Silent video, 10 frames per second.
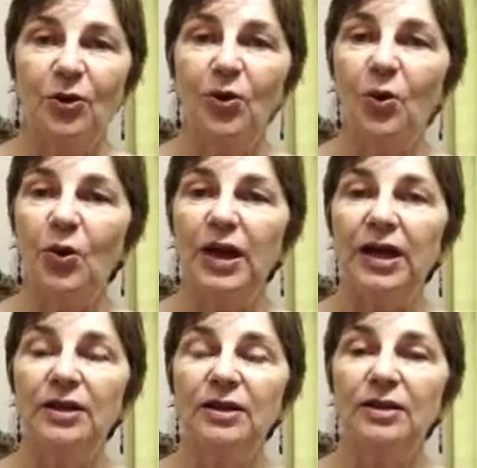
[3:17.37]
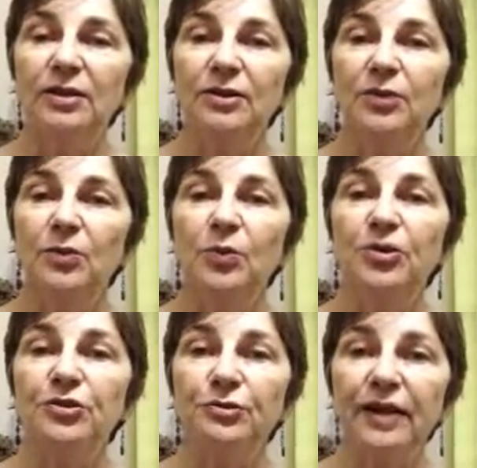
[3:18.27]
Or
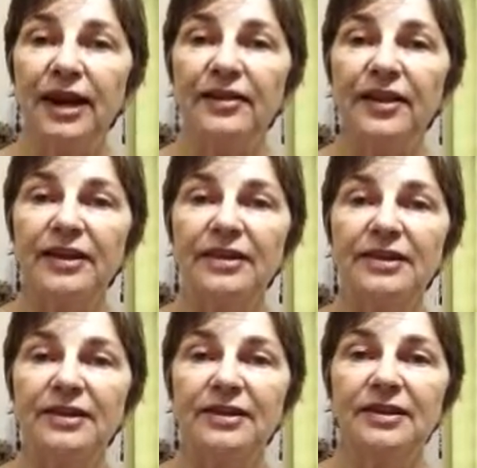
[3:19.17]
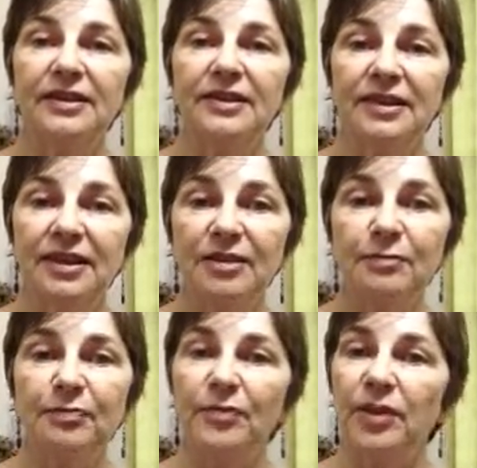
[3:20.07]
would you rather keep
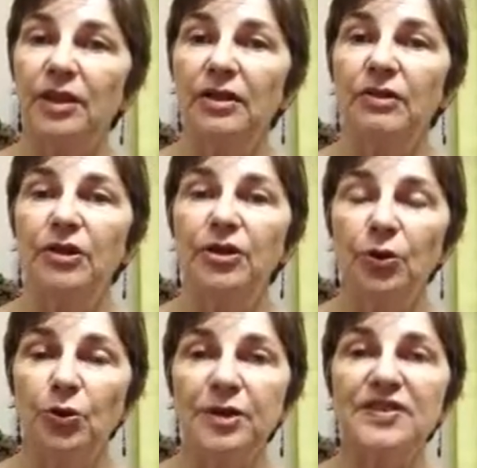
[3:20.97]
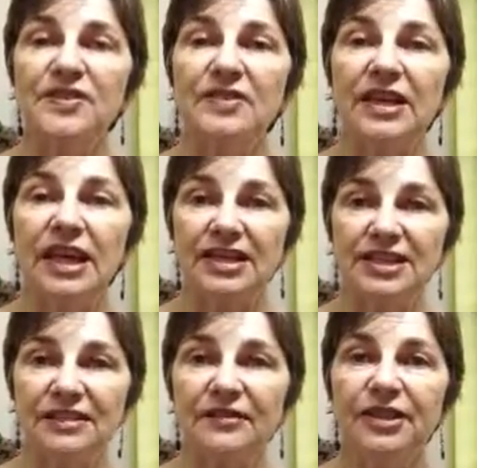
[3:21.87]
the noise and the
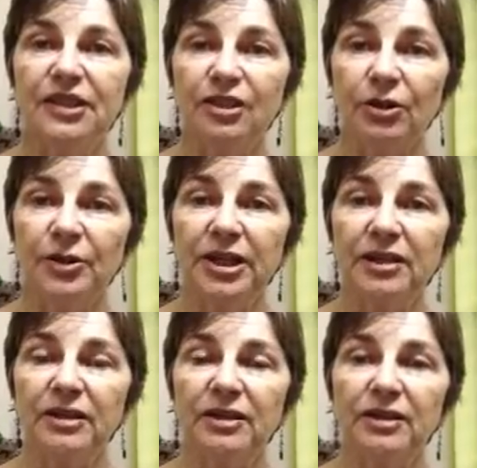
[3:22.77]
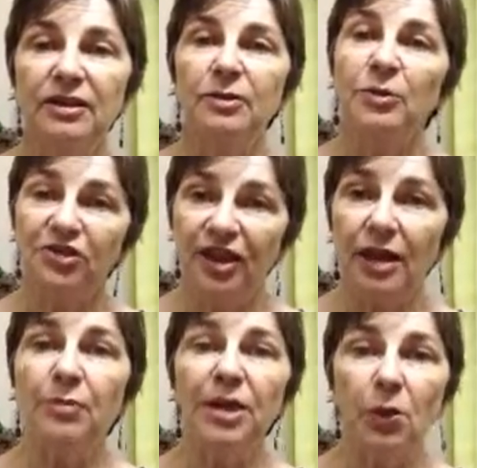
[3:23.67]
activity going, which
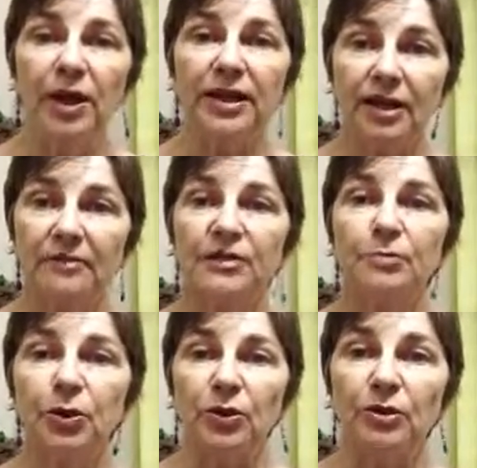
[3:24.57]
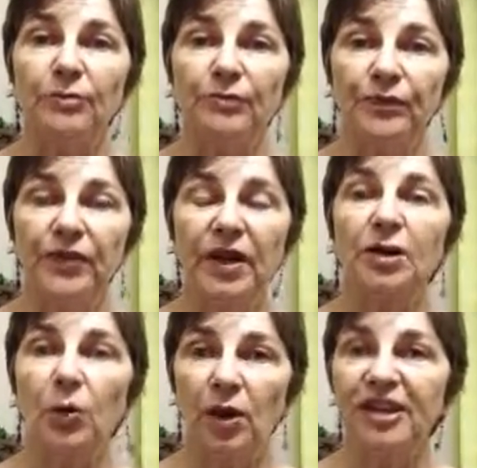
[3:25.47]
can be quite comfortable and
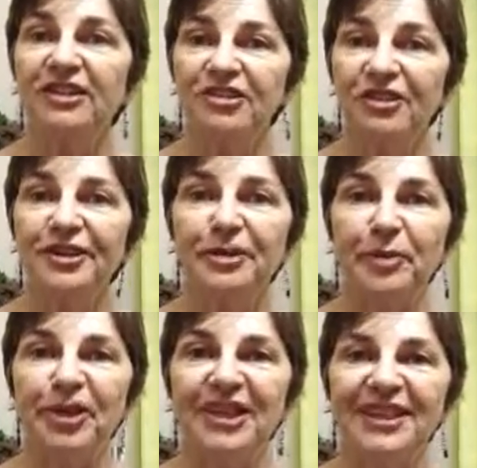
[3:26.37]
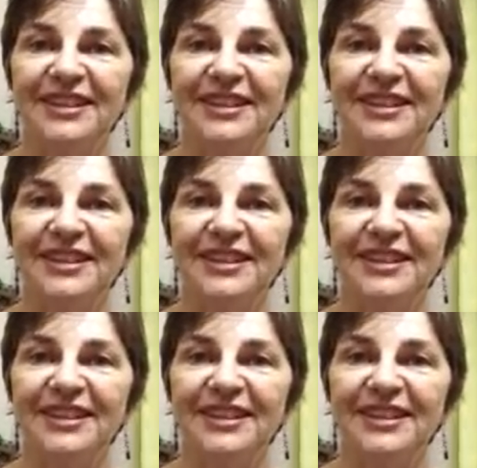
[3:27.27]
quite enjoyable?